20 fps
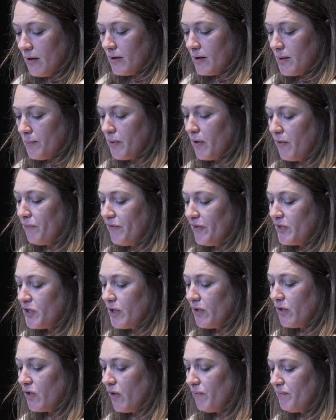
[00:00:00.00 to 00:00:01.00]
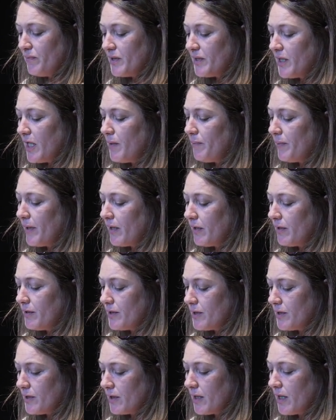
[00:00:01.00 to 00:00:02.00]
The Provisional Government hereby
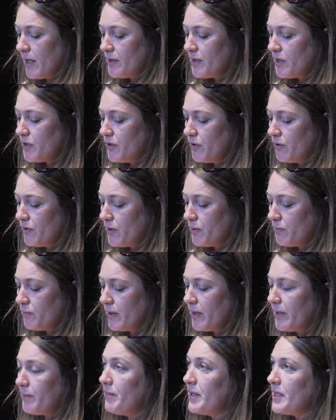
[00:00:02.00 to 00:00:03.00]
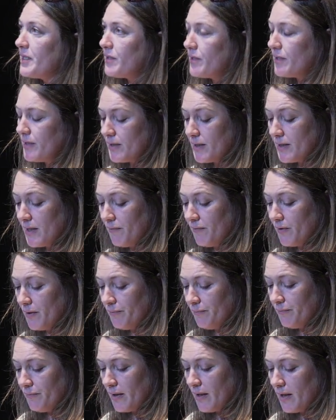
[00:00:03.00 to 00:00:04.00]
constituted will administer the civil
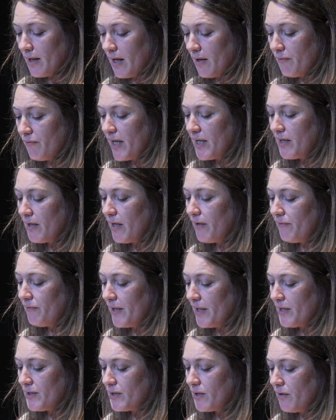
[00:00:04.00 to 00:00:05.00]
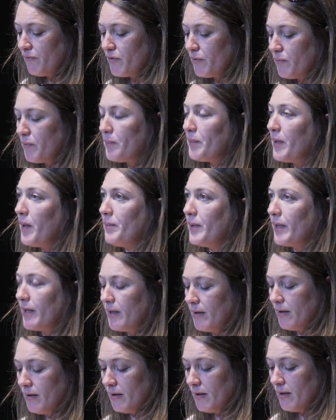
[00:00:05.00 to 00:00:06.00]
and radar affairs of the Republic
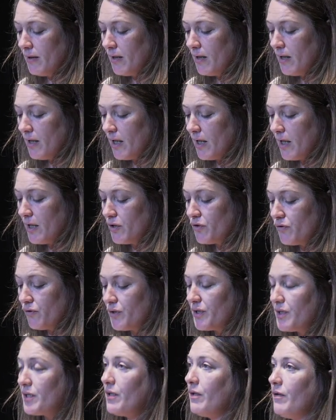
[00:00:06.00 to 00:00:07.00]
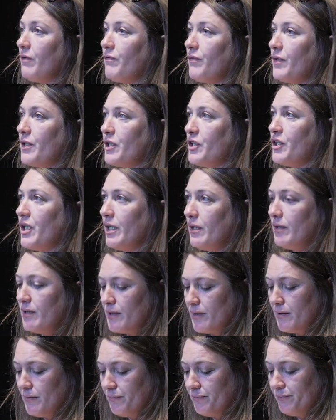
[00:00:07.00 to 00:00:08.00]
in trust for the
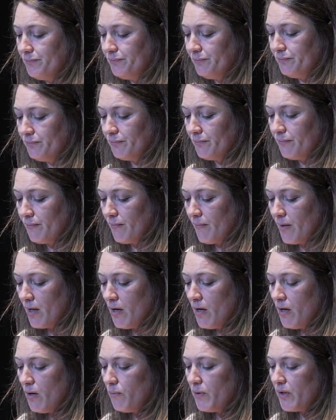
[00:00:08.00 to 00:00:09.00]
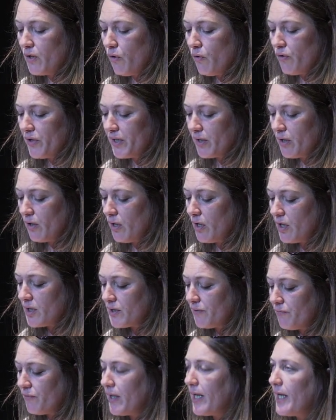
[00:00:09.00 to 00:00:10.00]
Giles. We glory the cause
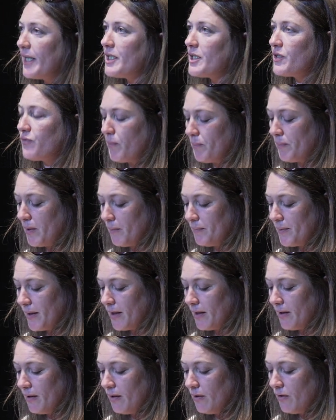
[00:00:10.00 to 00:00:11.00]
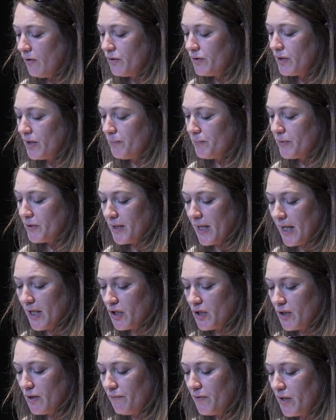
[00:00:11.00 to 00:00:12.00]
of Relantas Republic under the
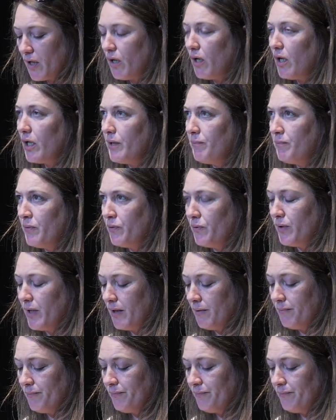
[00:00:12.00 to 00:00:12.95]
protection of the Gali Mooney,